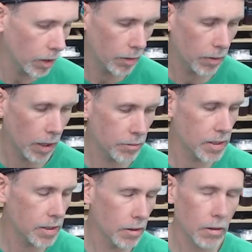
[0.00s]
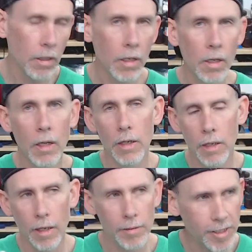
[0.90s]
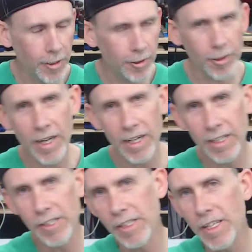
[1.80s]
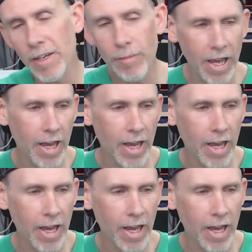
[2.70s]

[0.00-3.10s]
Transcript: Um, I'm still, I'm still trying to just get my